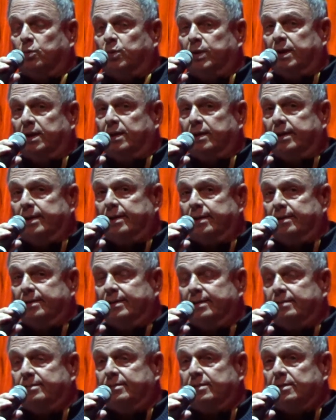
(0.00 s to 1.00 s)
we
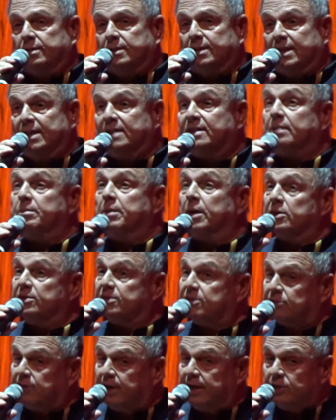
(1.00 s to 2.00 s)
did some
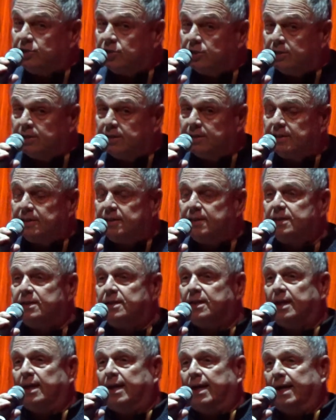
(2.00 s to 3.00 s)

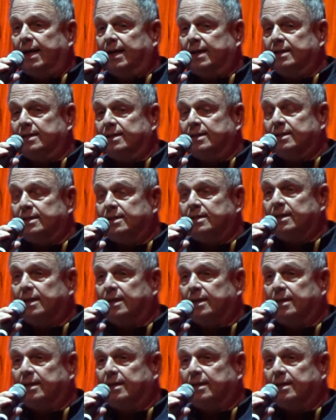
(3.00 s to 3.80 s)
illustrations, and